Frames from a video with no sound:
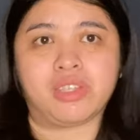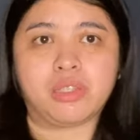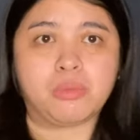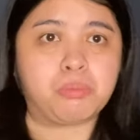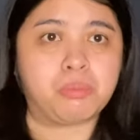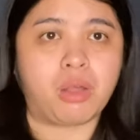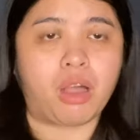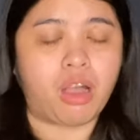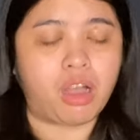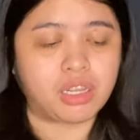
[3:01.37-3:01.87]
the
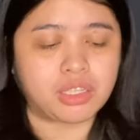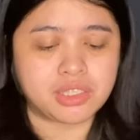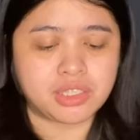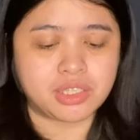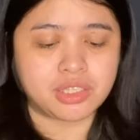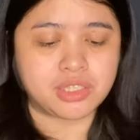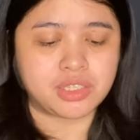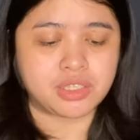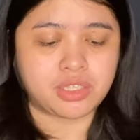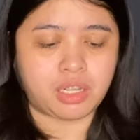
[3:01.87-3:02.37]
box
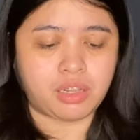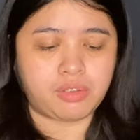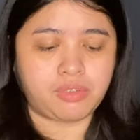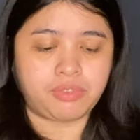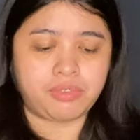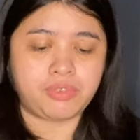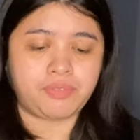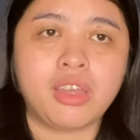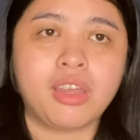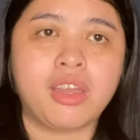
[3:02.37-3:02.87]
itself.
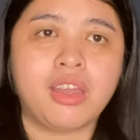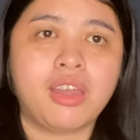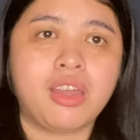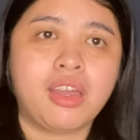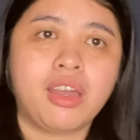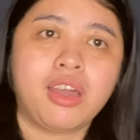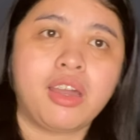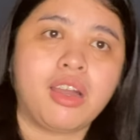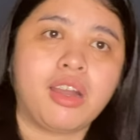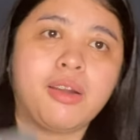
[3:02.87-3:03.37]

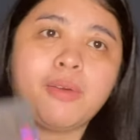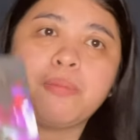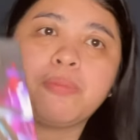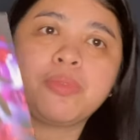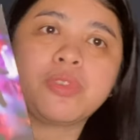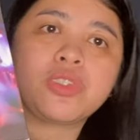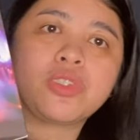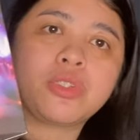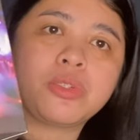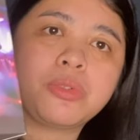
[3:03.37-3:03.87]

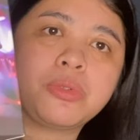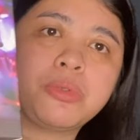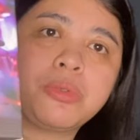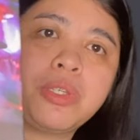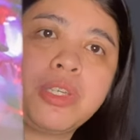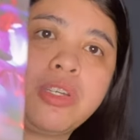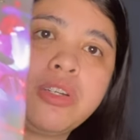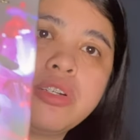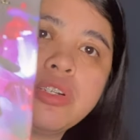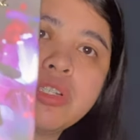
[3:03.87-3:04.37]
So
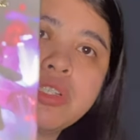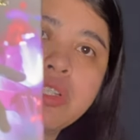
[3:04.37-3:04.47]
here's